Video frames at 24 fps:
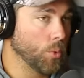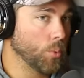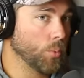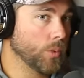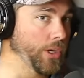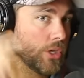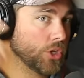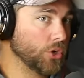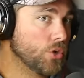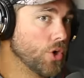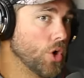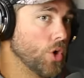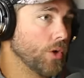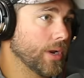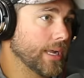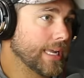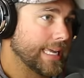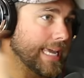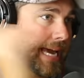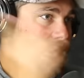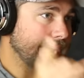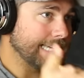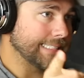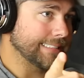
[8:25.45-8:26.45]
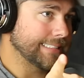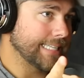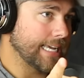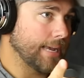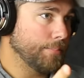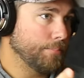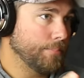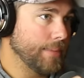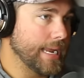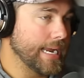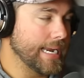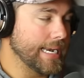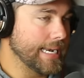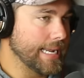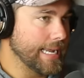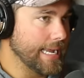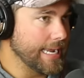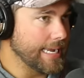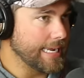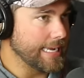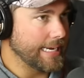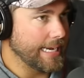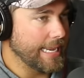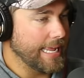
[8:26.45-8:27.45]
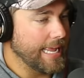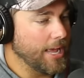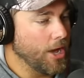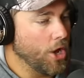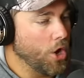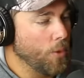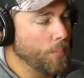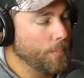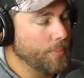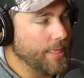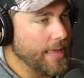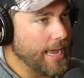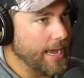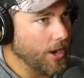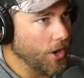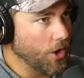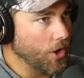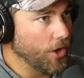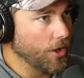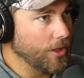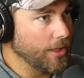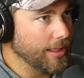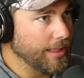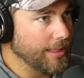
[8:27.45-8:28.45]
Well, when you go to cast that bait, it can help that,